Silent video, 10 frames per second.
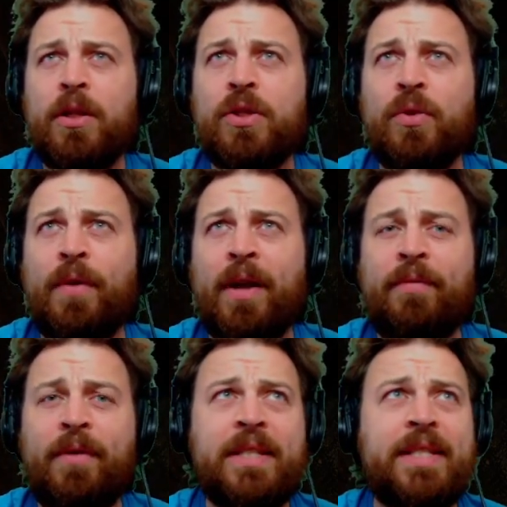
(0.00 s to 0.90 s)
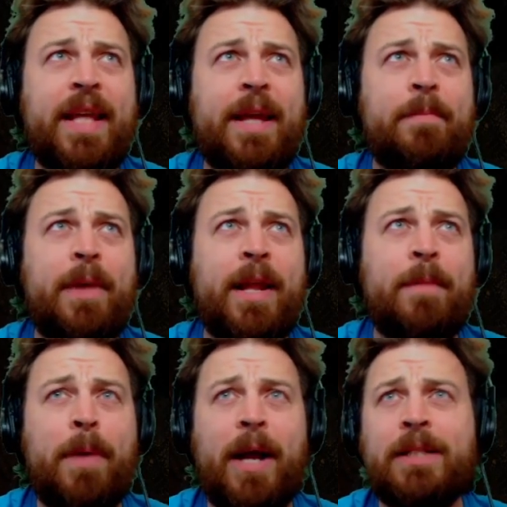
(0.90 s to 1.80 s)
So if I face them and then
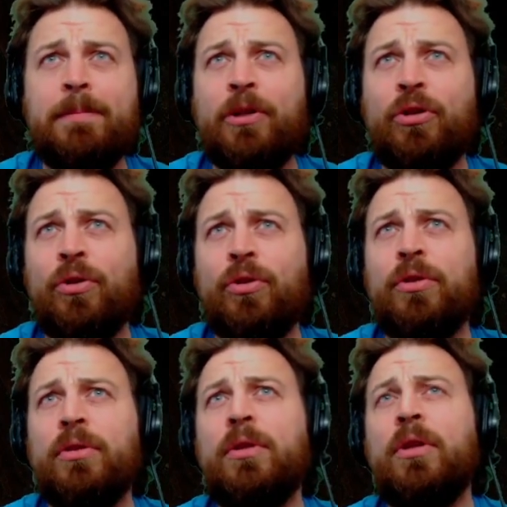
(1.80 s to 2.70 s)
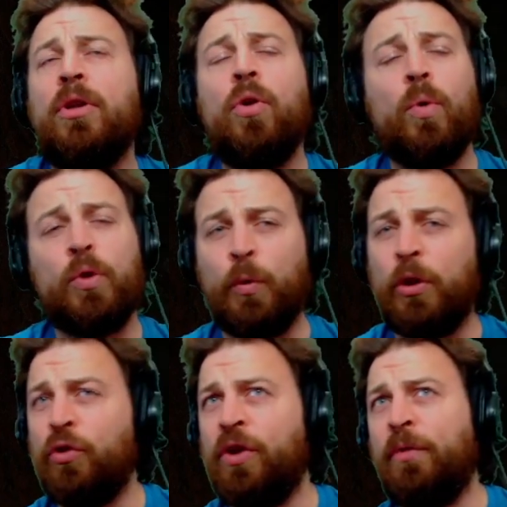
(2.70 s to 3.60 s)
pass my turn or
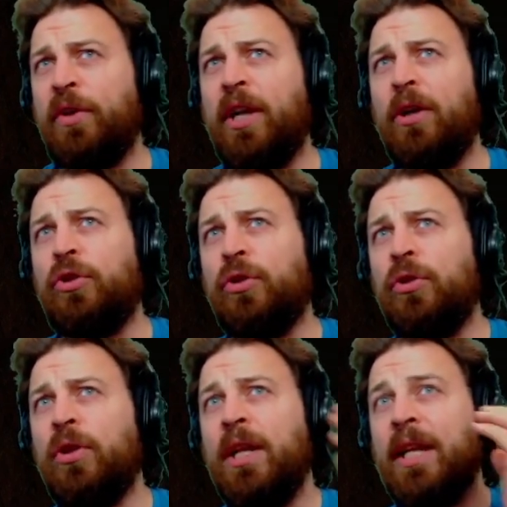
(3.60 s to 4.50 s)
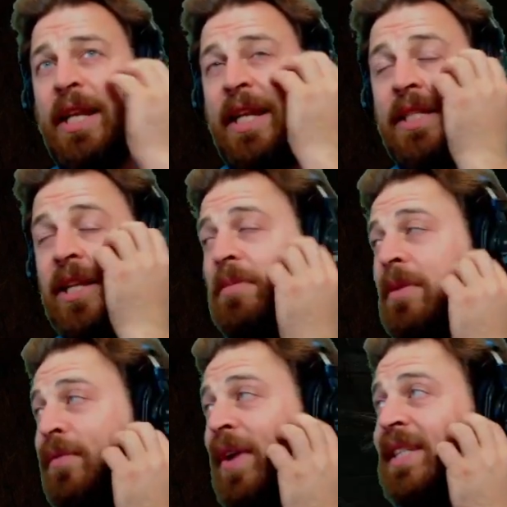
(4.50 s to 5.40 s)
switch to a different character, he's going to be
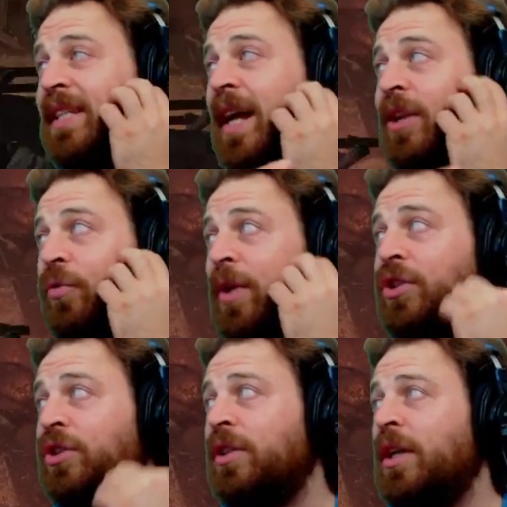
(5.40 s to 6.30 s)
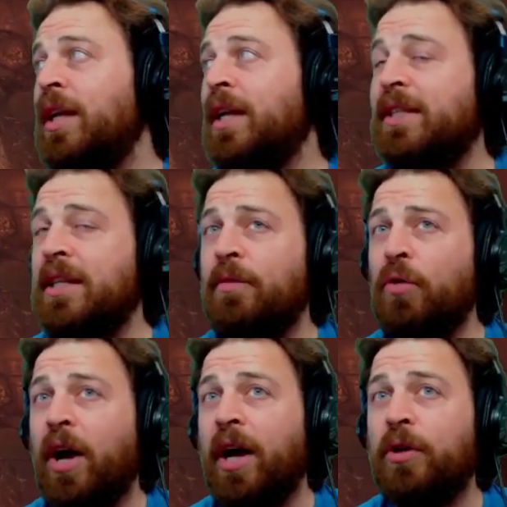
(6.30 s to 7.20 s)
facing that direction. It's going to give
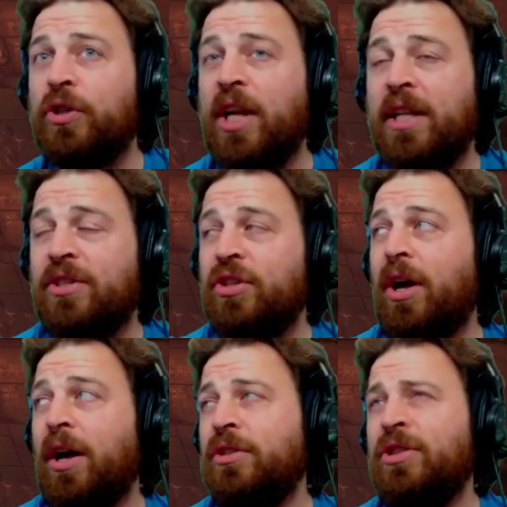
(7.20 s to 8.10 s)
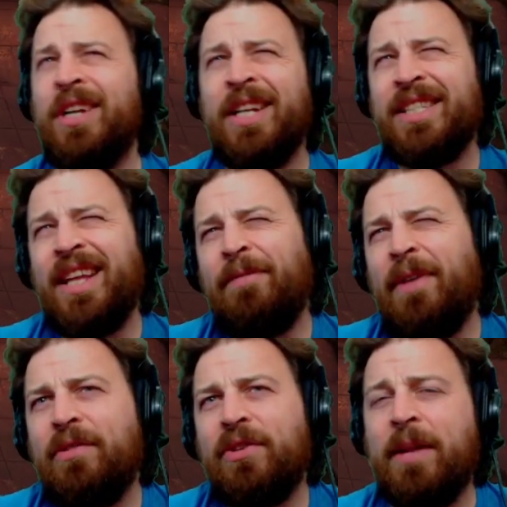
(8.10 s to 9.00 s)
you a higher chance to dodge. It's like
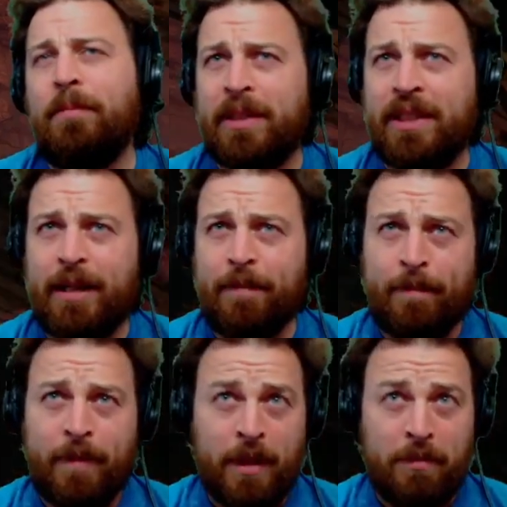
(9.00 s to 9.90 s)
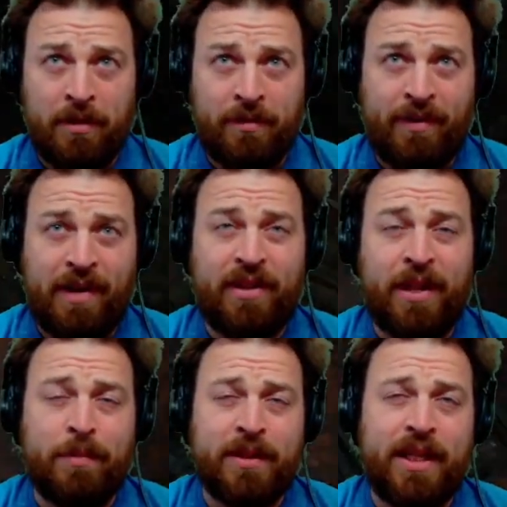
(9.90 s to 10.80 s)
5 or 10%, but 5 or
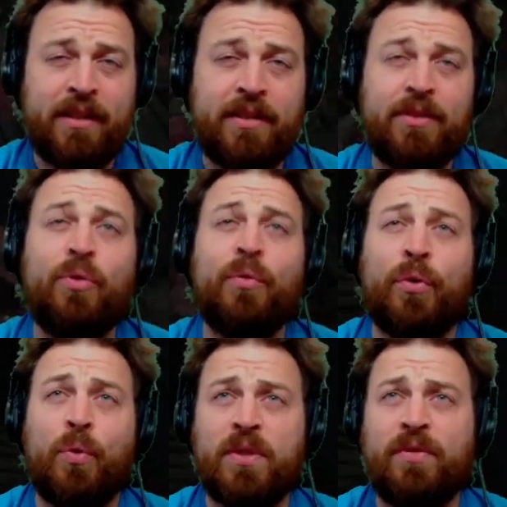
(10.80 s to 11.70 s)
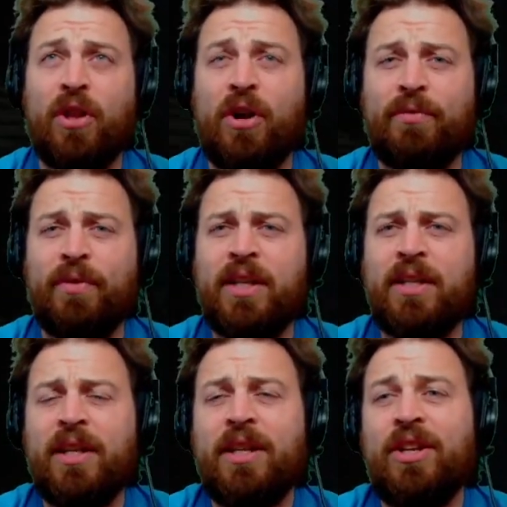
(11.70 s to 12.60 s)
10% over the course of a long fight
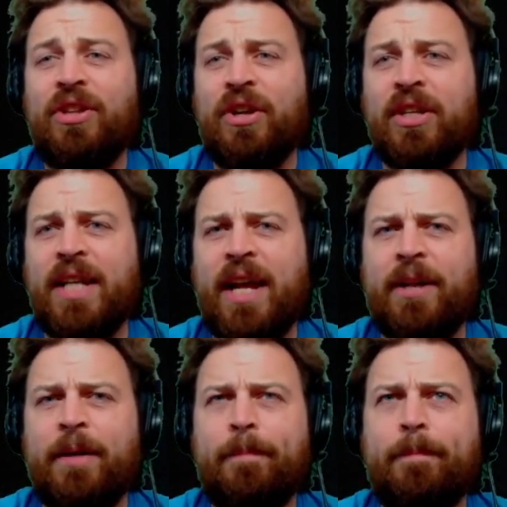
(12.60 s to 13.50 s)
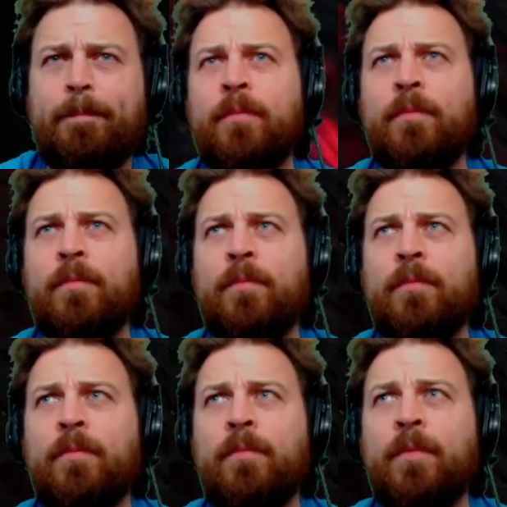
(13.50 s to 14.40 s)
does add up.
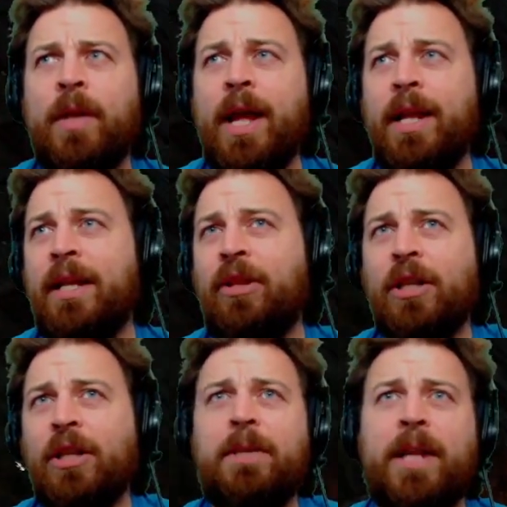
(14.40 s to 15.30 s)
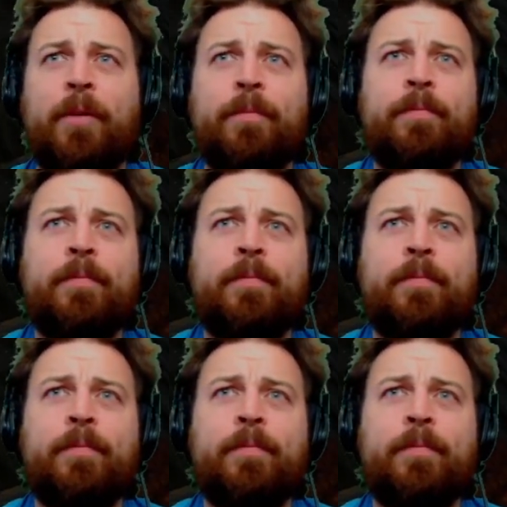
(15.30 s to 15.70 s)
And he tossed me down.